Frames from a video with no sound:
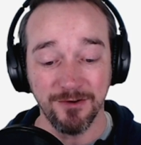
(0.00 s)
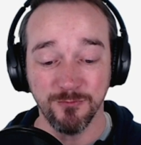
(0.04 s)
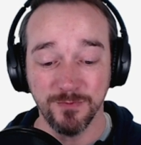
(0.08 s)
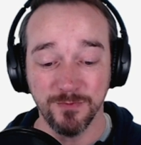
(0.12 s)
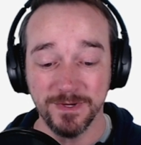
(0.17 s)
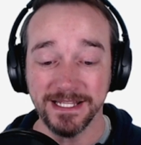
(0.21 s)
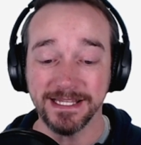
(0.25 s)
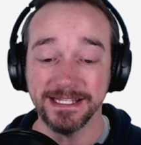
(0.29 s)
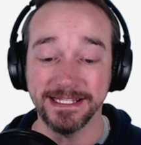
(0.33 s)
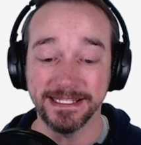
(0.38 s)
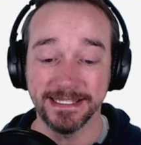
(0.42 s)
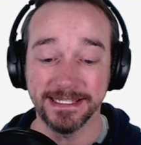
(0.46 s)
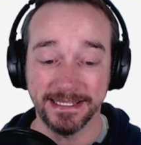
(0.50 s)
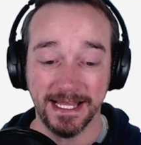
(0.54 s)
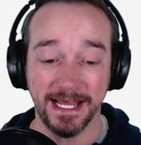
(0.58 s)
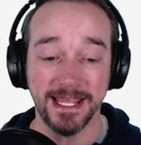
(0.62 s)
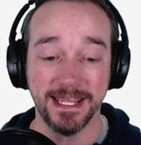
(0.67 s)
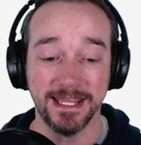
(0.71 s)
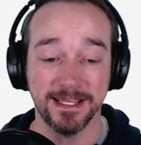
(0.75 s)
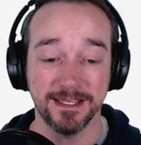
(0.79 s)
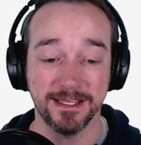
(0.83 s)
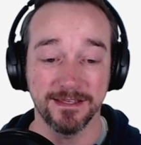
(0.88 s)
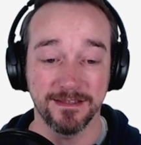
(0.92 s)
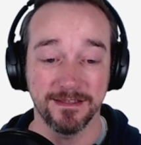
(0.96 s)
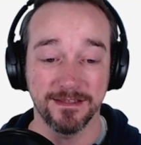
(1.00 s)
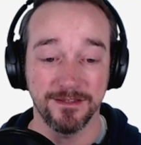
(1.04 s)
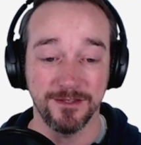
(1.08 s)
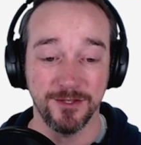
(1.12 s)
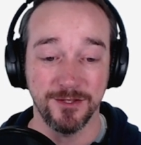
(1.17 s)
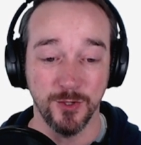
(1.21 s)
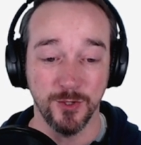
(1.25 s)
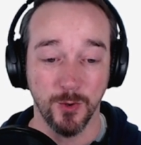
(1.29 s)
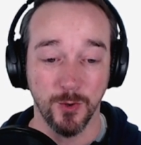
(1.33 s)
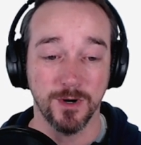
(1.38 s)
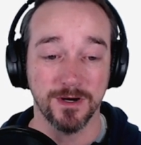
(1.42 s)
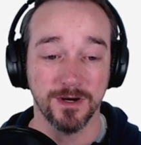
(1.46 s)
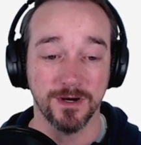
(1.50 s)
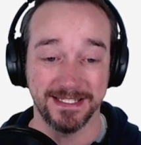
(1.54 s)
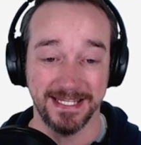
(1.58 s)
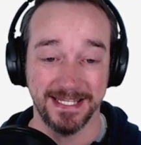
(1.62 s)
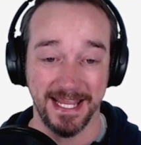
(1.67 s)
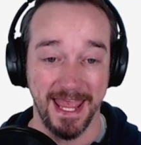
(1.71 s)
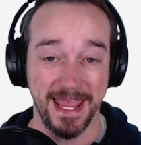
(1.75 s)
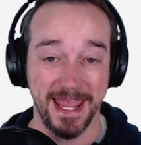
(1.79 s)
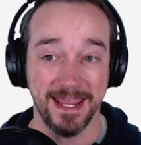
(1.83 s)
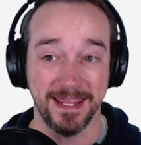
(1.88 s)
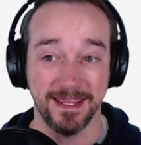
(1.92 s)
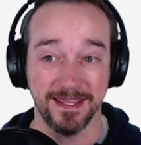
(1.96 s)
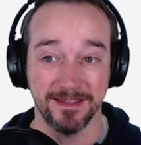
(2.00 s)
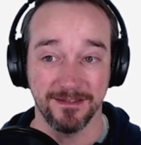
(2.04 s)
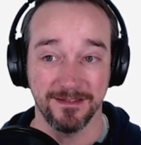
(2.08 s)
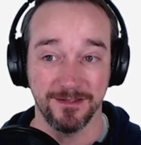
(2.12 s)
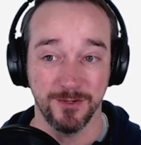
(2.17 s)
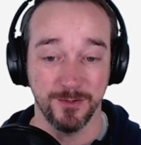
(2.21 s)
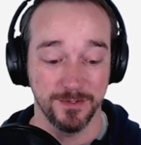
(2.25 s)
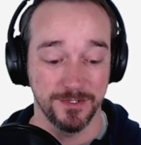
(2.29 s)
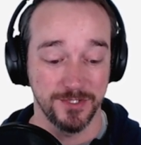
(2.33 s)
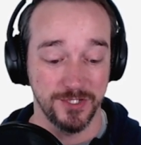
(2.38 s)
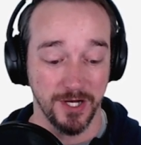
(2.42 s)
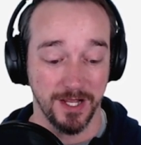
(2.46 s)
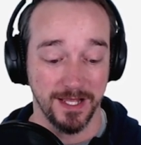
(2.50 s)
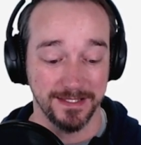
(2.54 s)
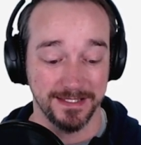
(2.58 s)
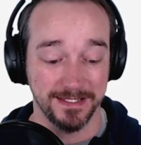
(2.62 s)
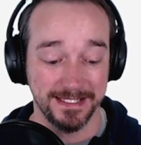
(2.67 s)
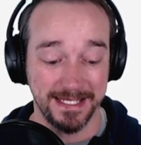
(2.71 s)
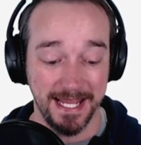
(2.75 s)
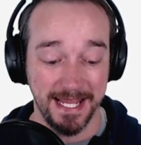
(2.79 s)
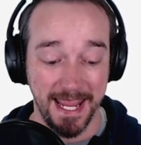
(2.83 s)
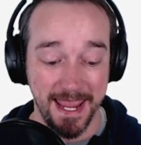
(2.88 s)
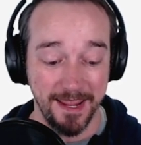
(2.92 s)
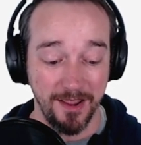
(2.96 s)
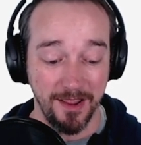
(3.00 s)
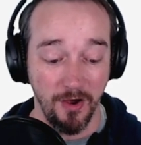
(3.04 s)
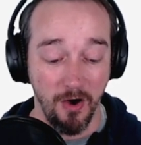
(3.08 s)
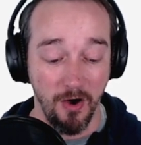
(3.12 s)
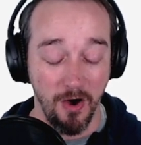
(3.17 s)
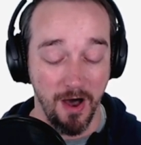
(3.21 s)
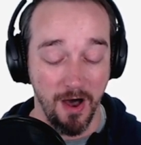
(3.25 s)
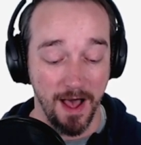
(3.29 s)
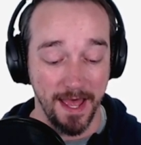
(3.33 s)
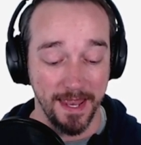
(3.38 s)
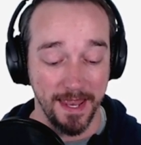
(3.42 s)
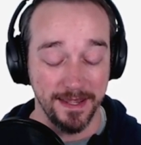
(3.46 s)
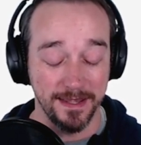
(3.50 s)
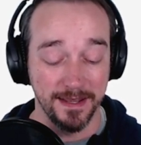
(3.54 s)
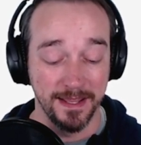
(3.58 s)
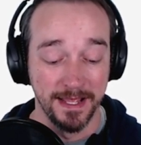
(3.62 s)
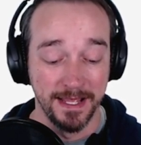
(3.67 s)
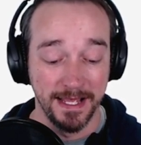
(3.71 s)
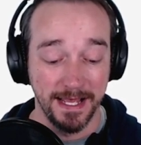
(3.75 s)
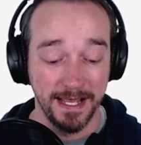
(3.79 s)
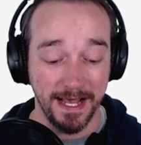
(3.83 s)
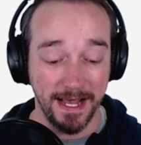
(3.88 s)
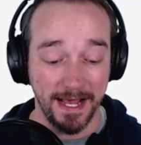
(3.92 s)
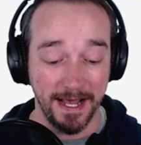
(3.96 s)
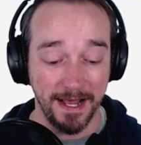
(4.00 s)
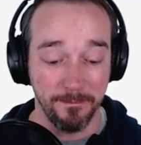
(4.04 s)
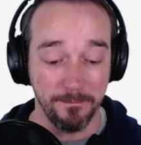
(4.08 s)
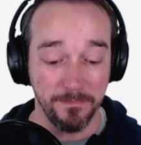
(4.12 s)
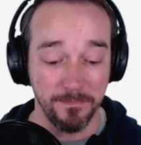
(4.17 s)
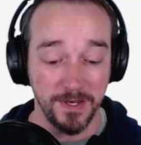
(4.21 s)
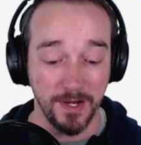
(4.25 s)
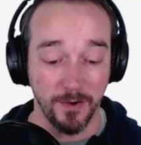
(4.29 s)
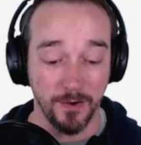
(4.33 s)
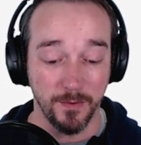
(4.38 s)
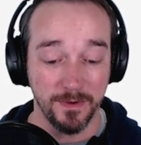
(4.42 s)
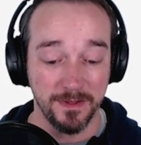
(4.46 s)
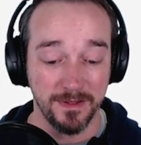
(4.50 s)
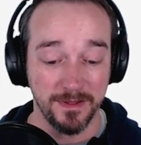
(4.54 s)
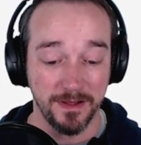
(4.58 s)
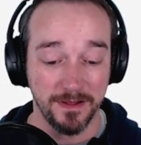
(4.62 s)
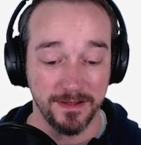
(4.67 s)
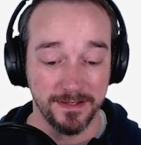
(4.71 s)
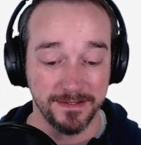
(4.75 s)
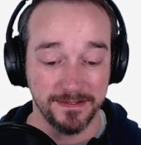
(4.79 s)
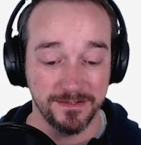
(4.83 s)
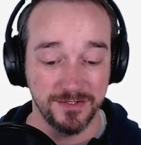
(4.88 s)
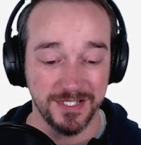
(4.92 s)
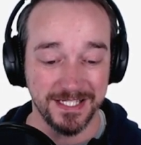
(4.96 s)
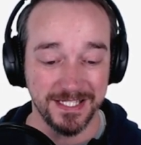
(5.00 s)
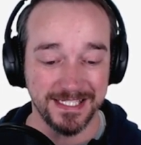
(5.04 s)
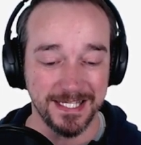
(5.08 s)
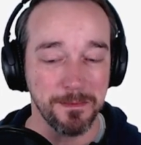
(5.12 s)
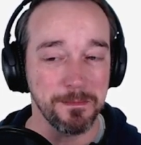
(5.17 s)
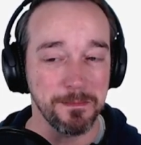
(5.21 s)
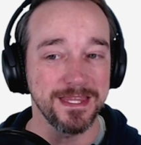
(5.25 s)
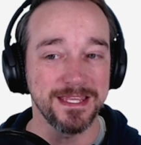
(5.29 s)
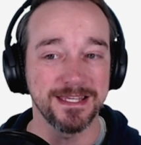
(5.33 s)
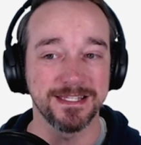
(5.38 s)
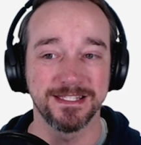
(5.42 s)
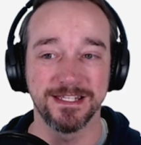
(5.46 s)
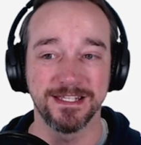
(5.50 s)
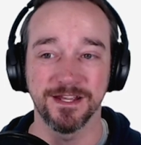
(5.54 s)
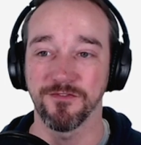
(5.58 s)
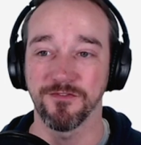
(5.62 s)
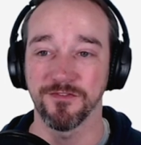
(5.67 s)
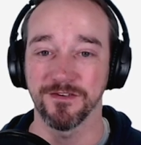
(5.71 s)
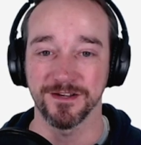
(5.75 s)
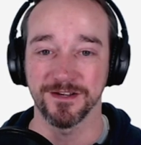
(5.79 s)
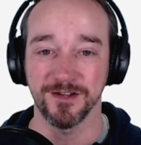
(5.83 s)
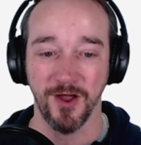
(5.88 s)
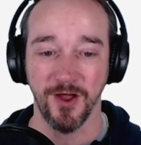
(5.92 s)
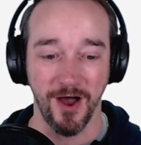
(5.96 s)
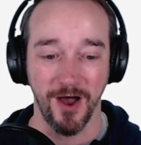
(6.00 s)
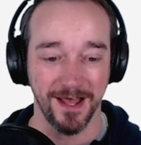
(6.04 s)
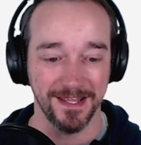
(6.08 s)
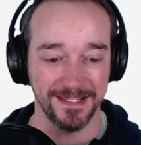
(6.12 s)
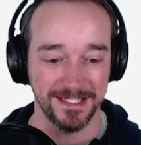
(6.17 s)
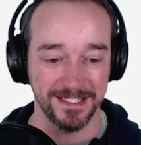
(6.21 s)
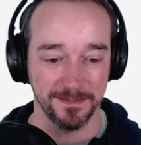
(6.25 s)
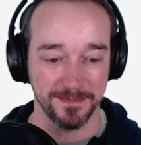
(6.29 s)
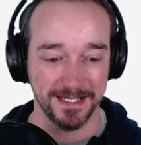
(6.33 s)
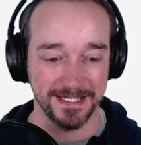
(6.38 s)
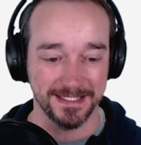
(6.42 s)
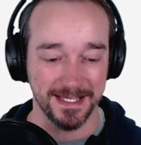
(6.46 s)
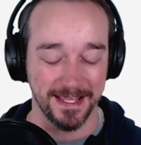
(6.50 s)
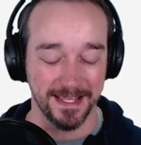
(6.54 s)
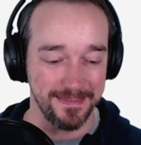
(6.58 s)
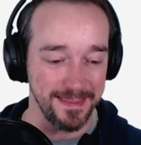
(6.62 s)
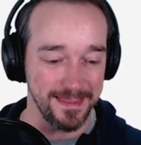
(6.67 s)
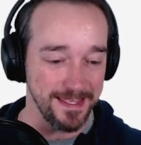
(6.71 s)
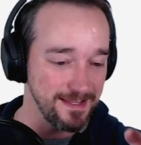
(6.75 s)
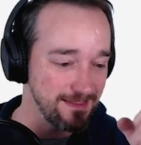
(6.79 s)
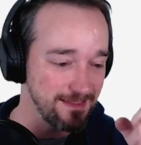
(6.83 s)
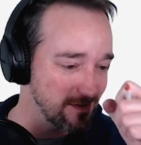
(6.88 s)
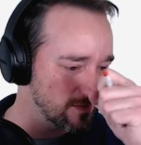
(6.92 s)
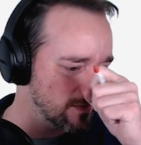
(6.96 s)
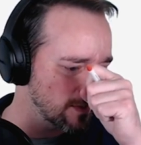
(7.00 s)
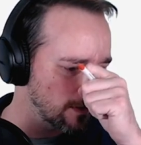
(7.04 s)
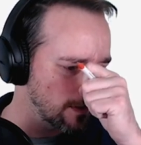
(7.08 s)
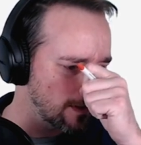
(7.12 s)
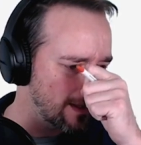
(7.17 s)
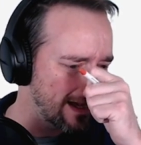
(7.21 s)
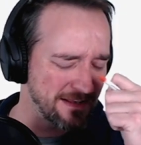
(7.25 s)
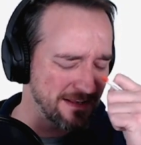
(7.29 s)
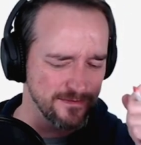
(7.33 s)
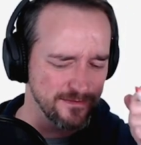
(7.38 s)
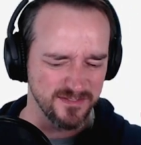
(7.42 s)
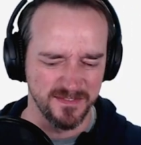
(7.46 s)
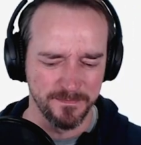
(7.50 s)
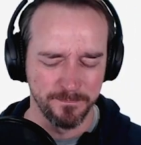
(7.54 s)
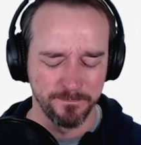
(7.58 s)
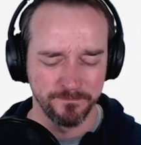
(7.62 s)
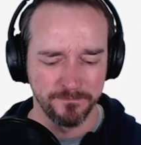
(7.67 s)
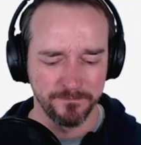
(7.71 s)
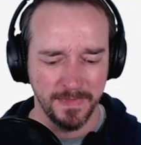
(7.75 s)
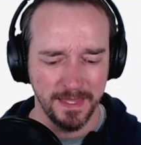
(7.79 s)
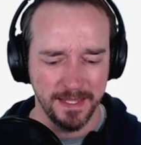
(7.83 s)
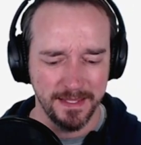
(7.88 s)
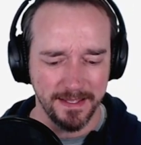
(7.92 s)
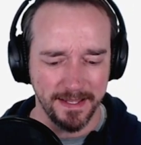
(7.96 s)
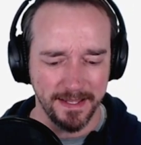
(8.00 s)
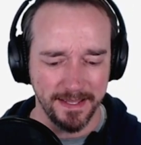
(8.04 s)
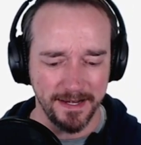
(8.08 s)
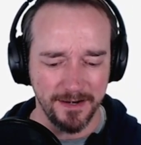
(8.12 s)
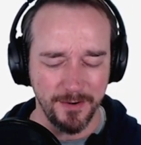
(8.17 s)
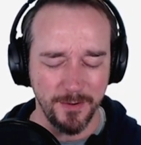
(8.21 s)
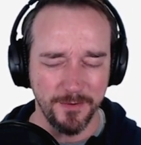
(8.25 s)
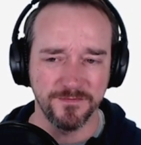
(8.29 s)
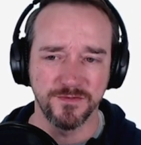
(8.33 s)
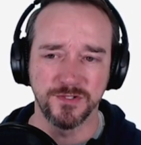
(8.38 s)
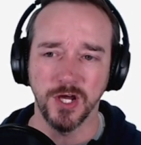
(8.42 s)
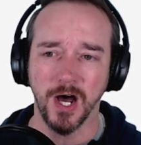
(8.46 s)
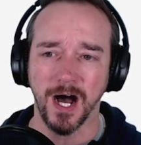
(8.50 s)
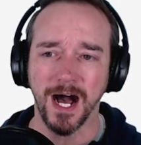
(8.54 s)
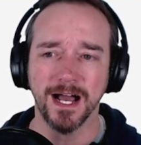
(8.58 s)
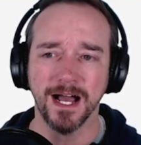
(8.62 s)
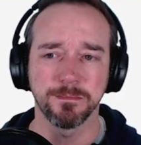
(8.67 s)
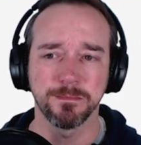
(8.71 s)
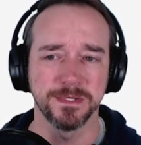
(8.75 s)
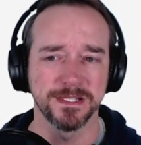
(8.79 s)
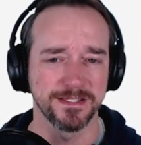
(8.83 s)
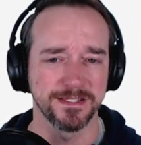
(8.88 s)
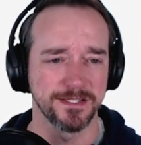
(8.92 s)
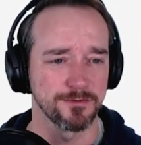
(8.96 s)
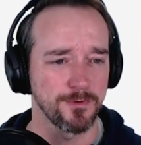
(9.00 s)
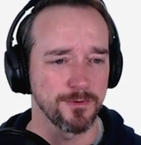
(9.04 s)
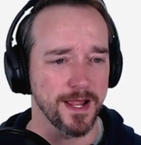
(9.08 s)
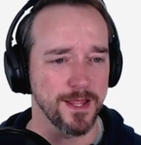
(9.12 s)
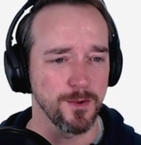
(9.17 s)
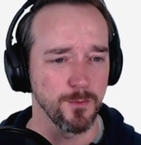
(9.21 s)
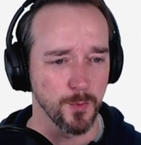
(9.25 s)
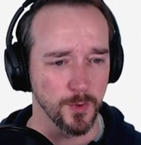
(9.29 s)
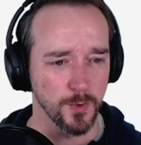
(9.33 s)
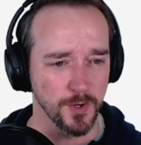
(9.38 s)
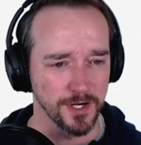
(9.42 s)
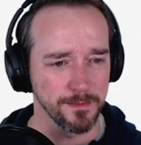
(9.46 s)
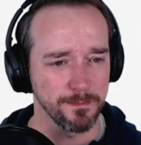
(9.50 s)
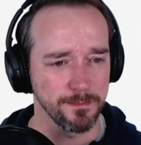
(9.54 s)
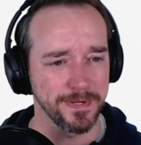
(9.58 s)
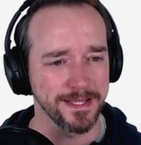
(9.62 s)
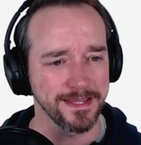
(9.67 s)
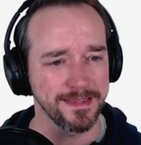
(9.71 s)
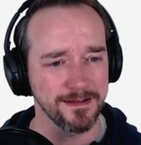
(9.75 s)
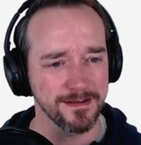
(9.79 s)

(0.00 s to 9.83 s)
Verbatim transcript: really like your take, you and John's take on, you know, just some of these different concepts, because I think there's a lot of, I don't know if dogma is the right word, but